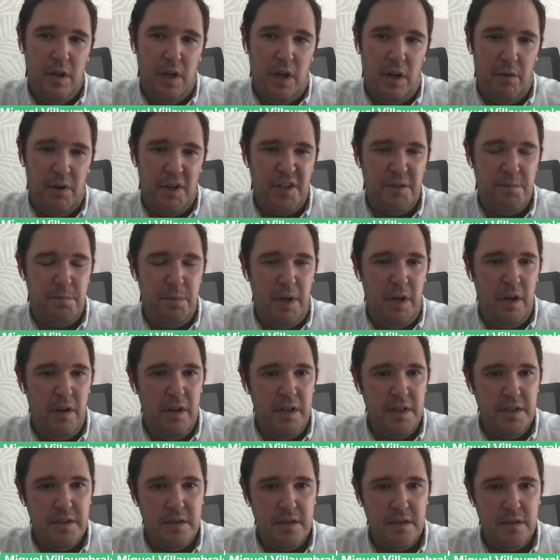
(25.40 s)
our
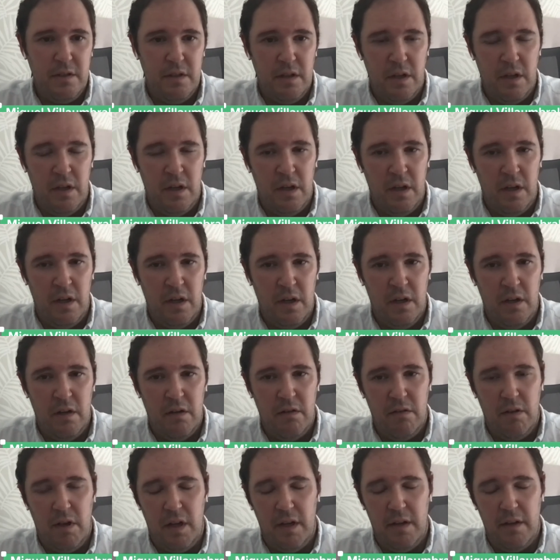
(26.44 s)
experience uh,
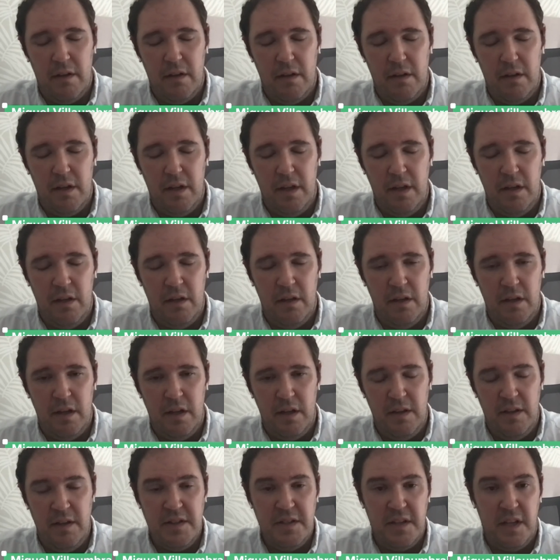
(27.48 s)
in, in,
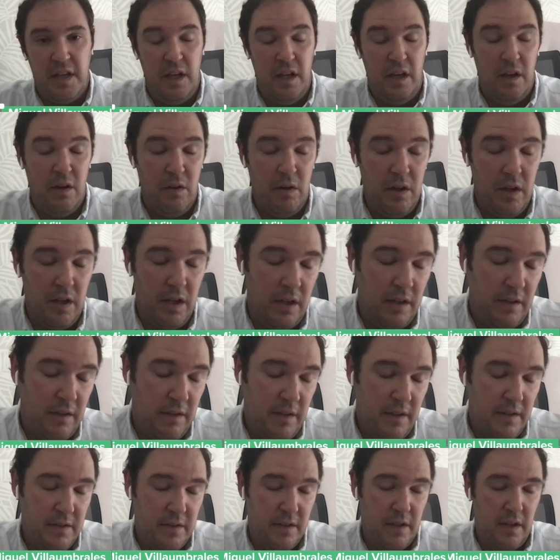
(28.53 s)
this keynote, in
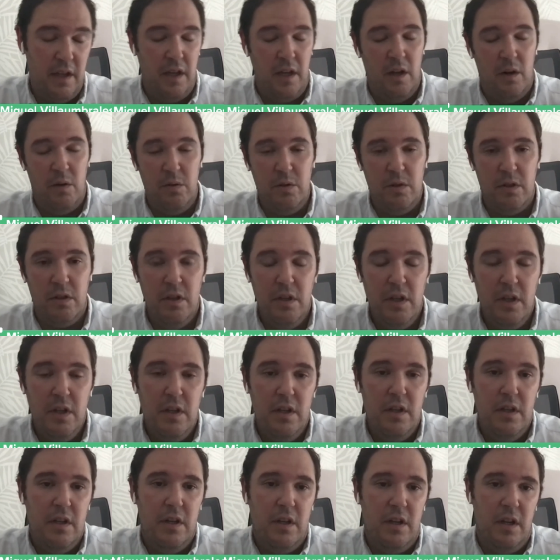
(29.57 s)
this keynote
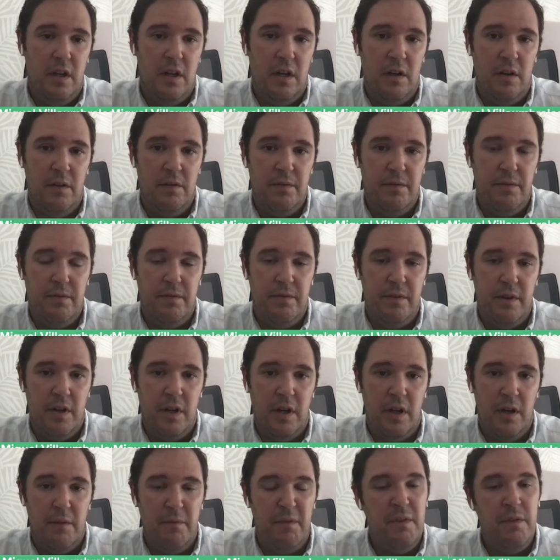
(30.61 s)
of
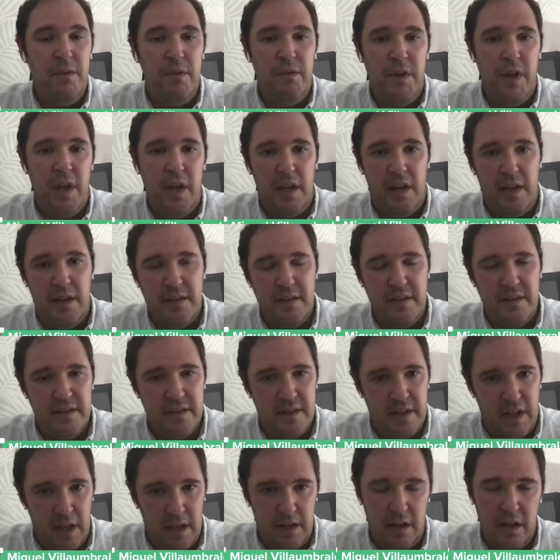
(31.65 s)
uh, BBVA case
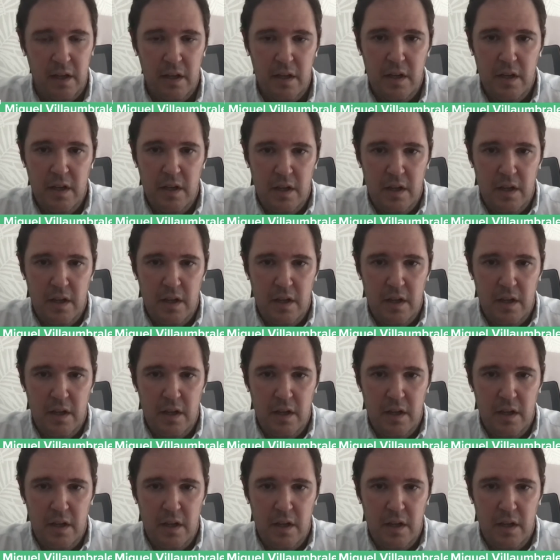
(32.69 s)
study.